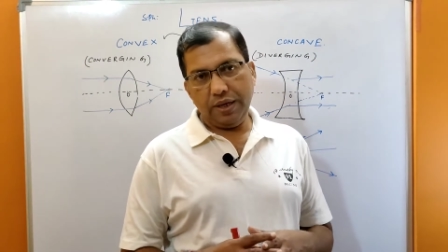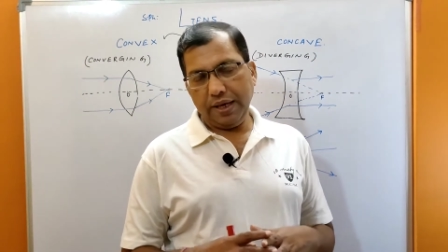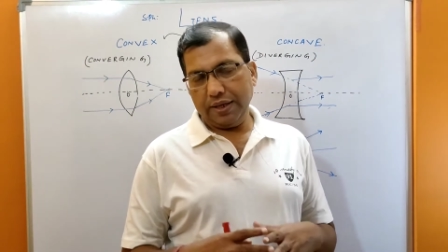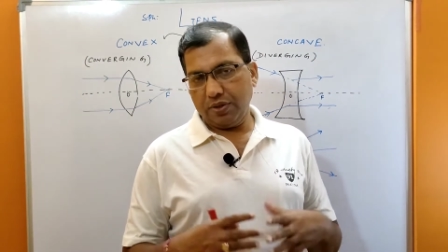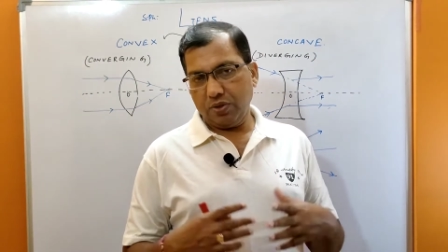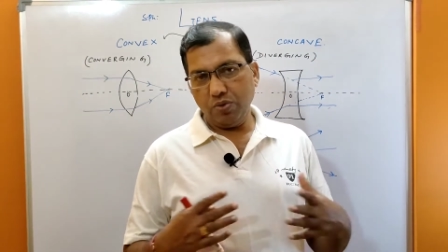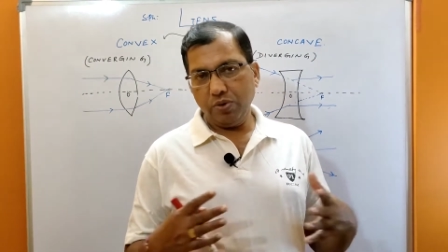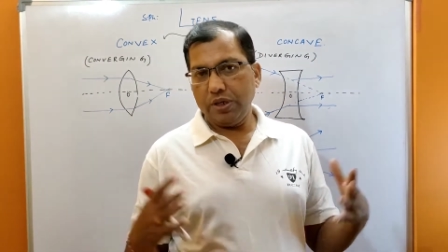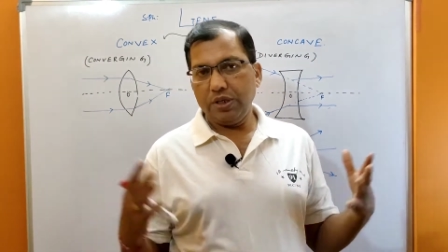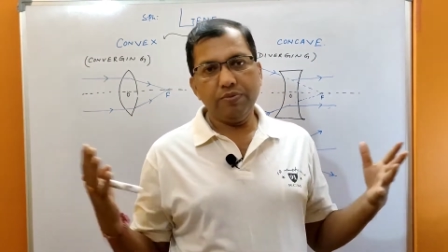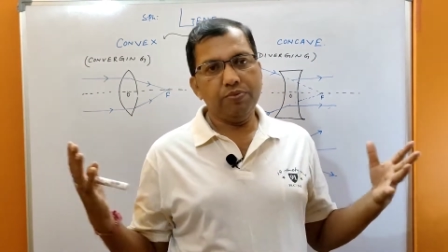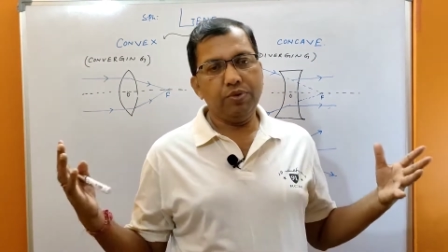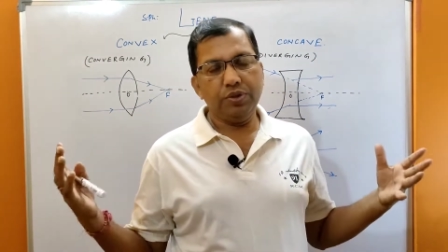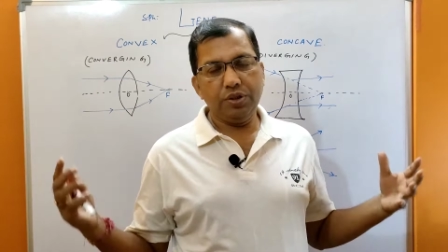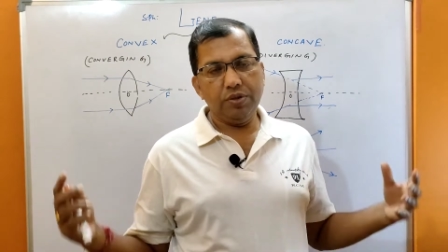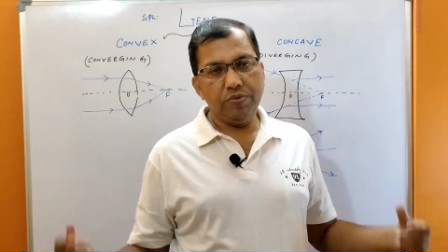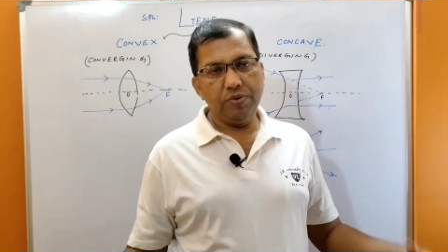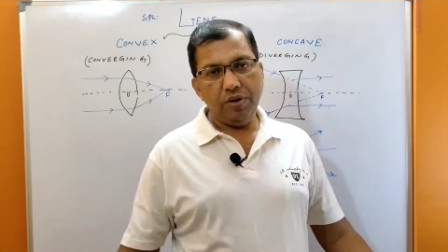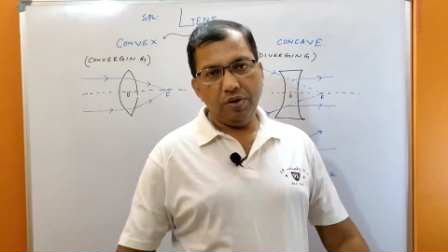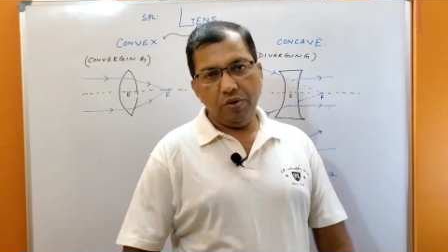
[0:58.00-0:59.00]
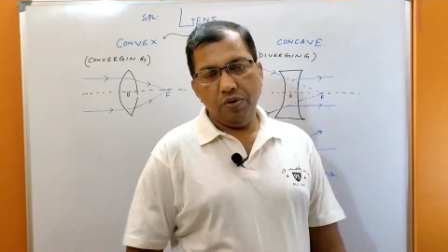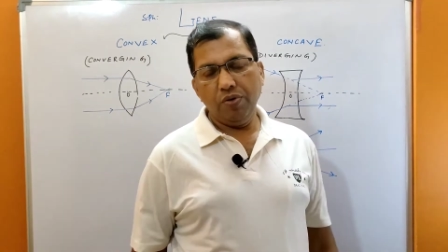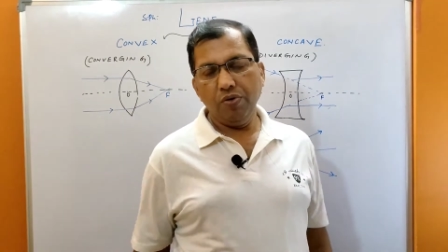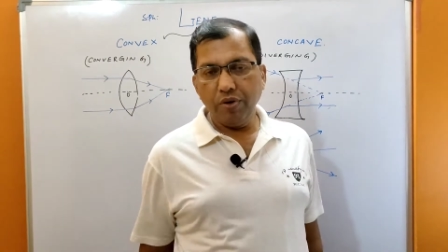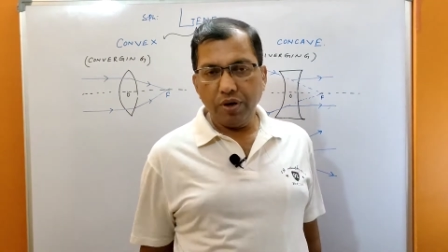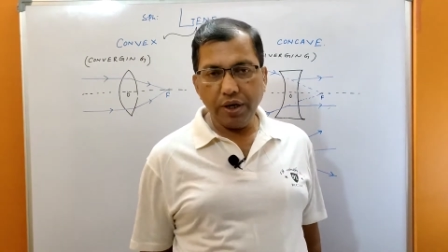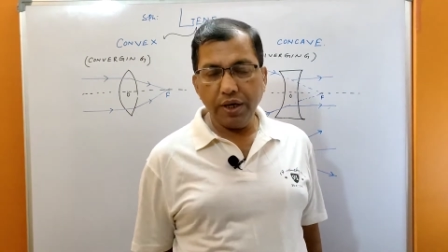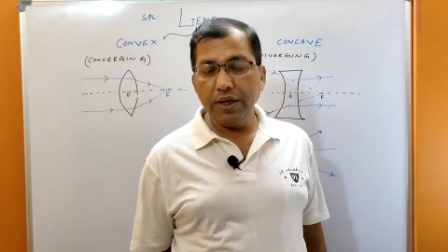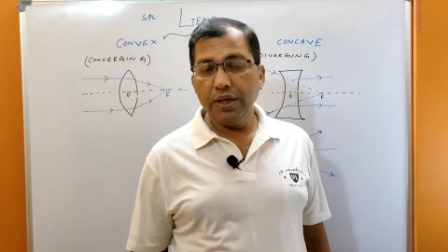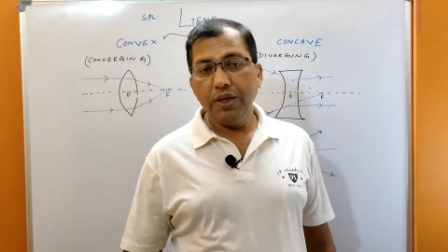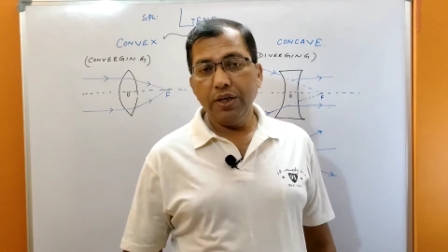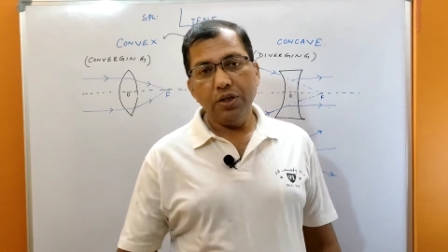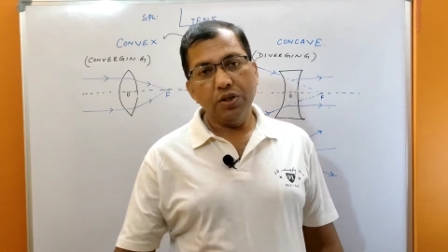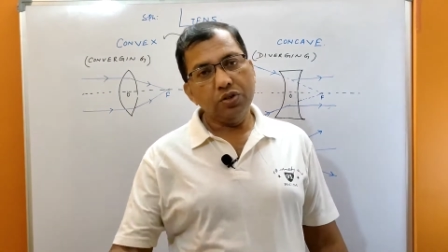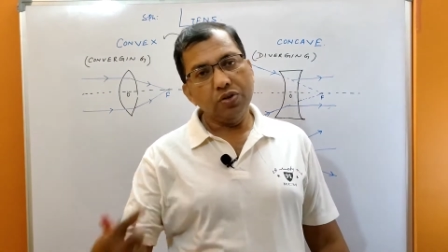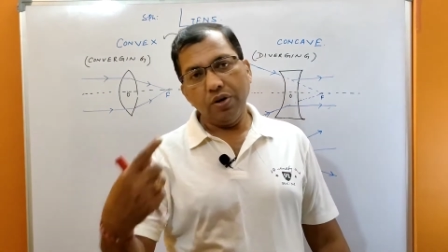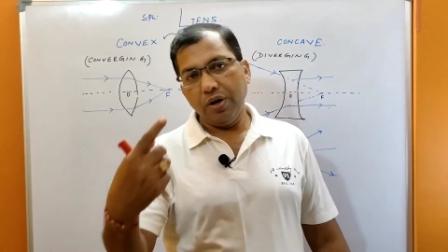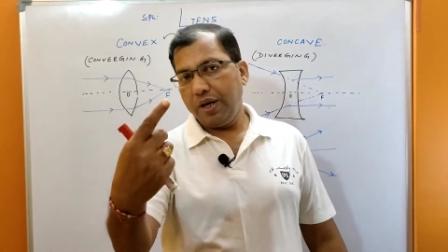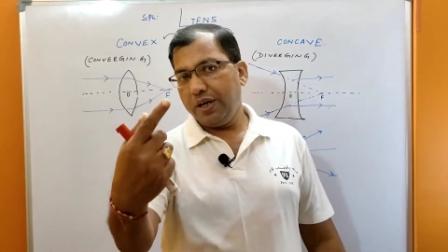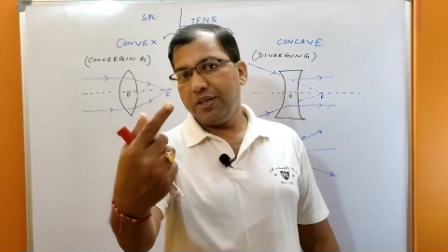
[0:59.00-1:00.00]
as soon as possible. Okay,
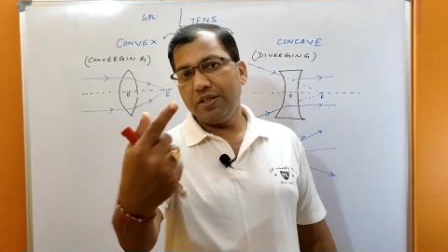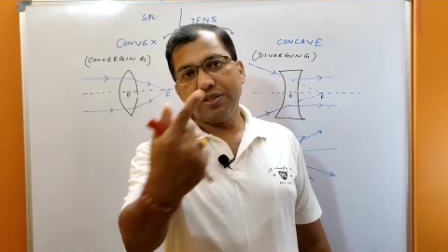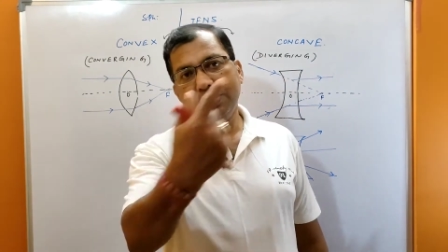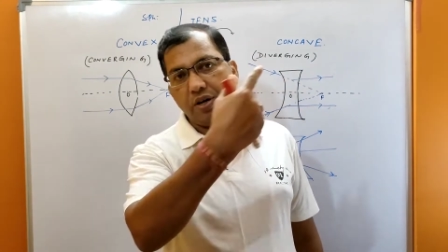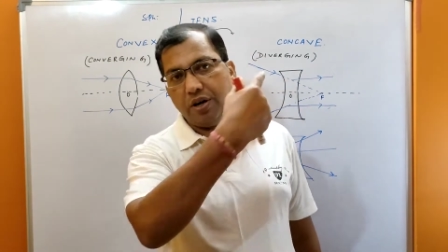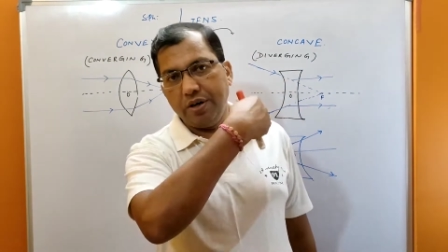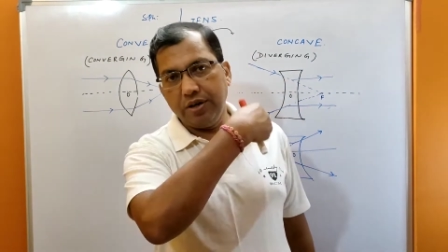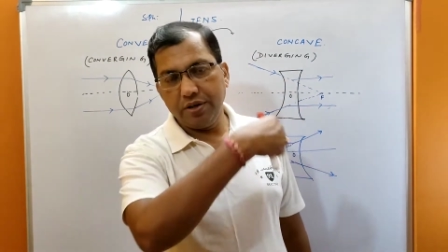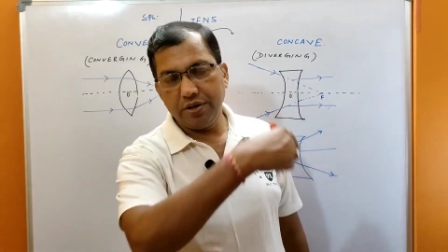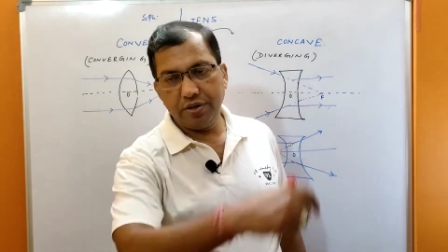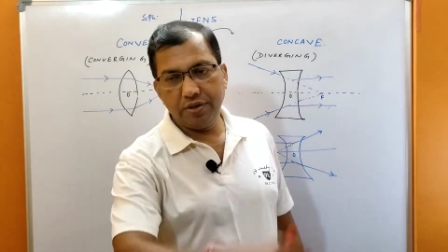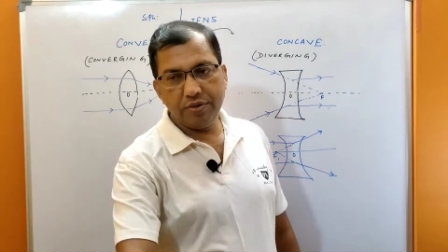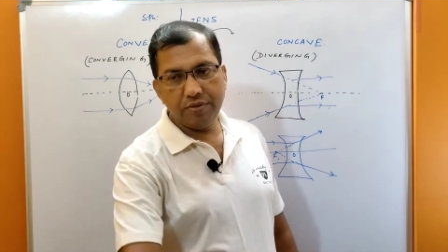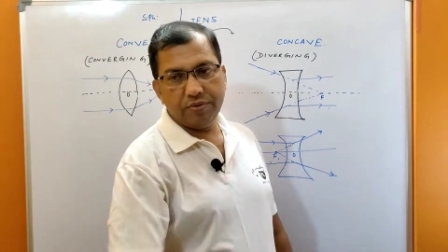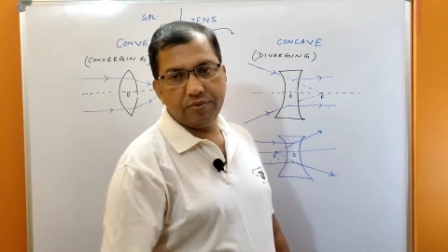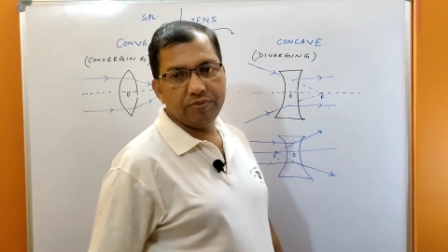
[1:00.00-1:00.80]
so let's start.